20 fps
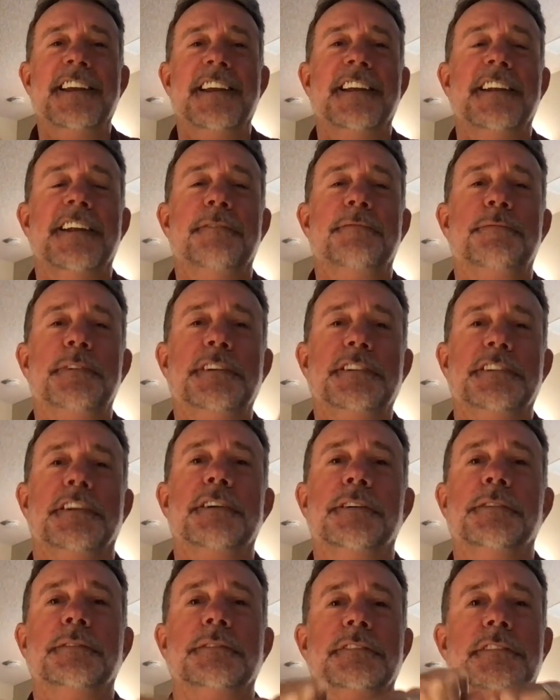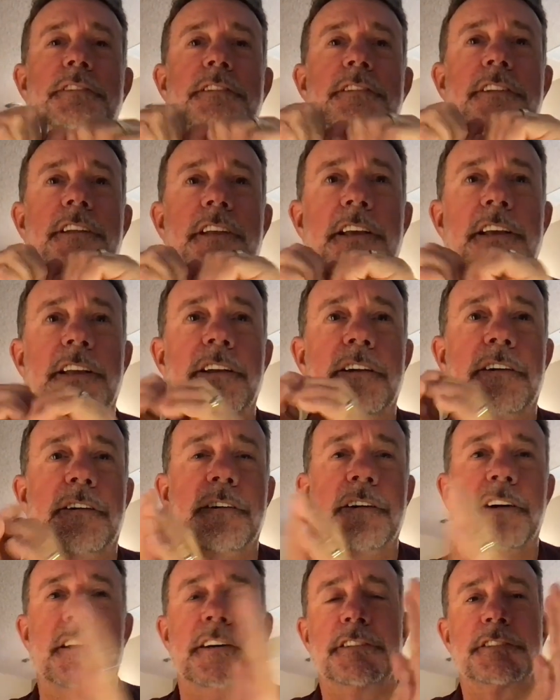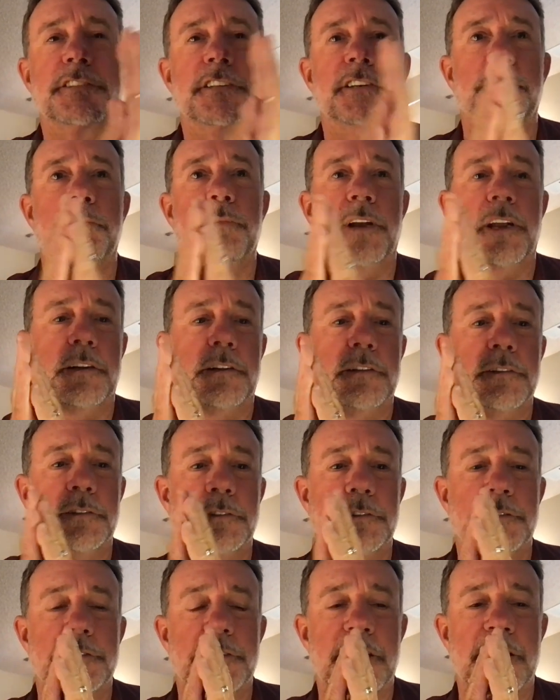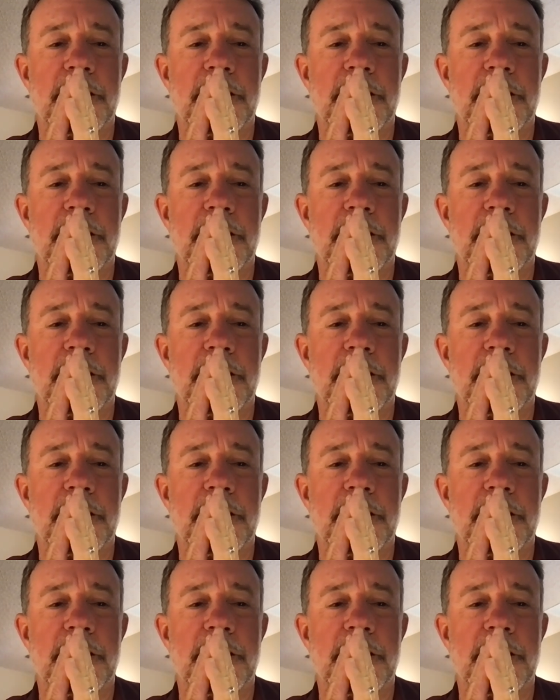And if we don't, then all hell's going to break loose.